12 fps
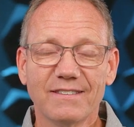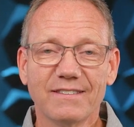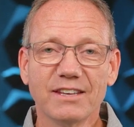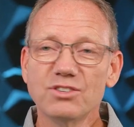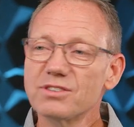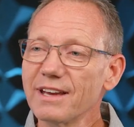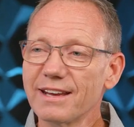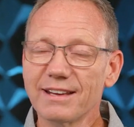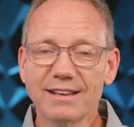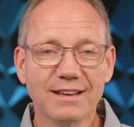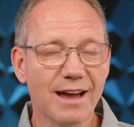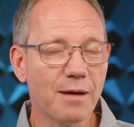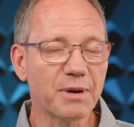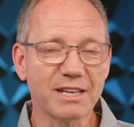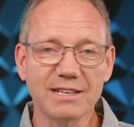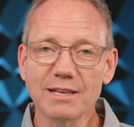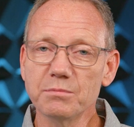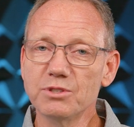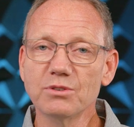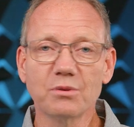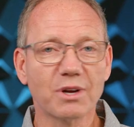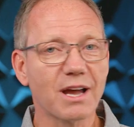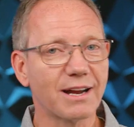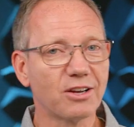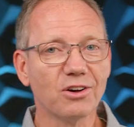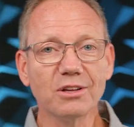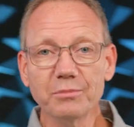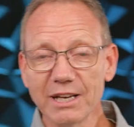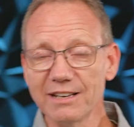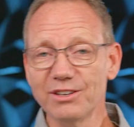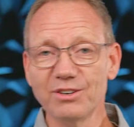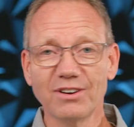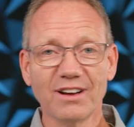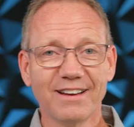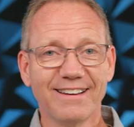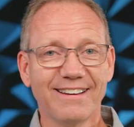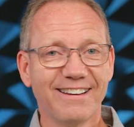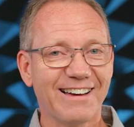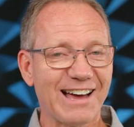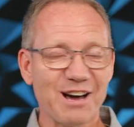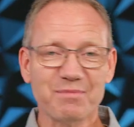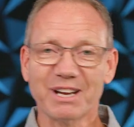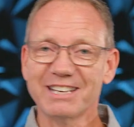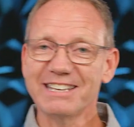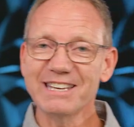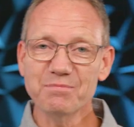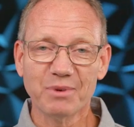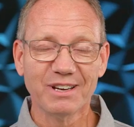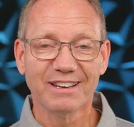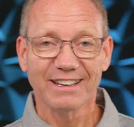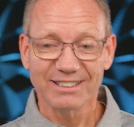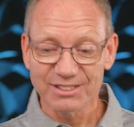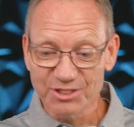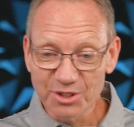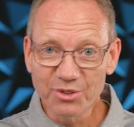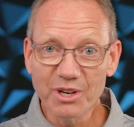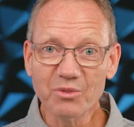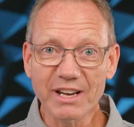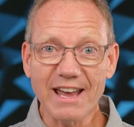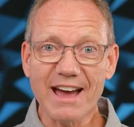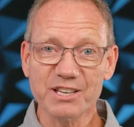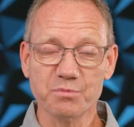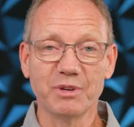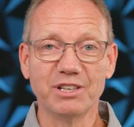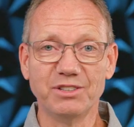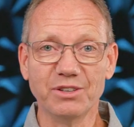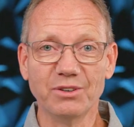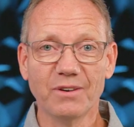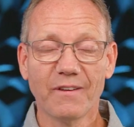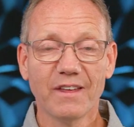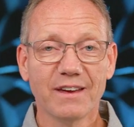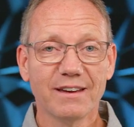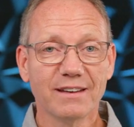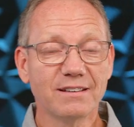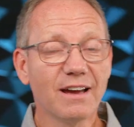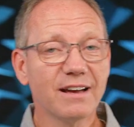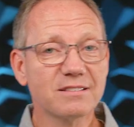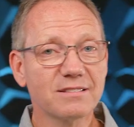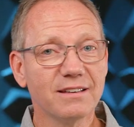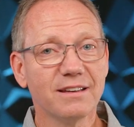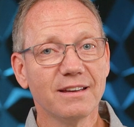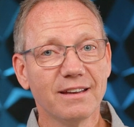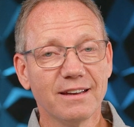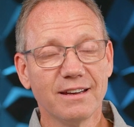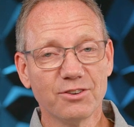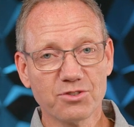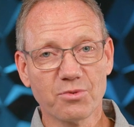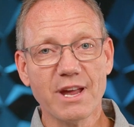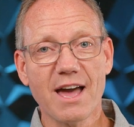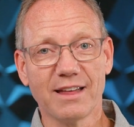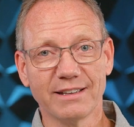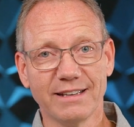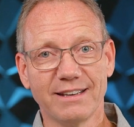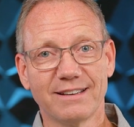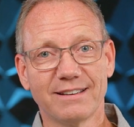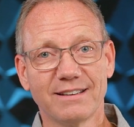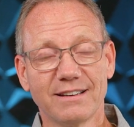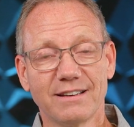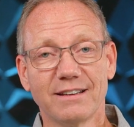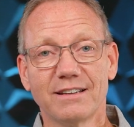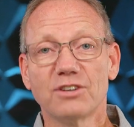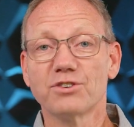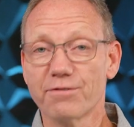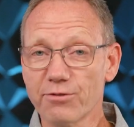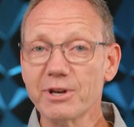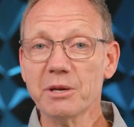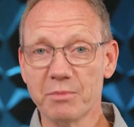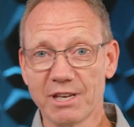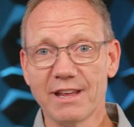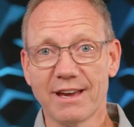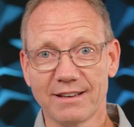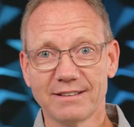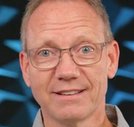That you say, I'm going to keep doing what God called me to do. I'm going to keep doing what He asked me to do. And guys, here's the reality. There's a freedom in that.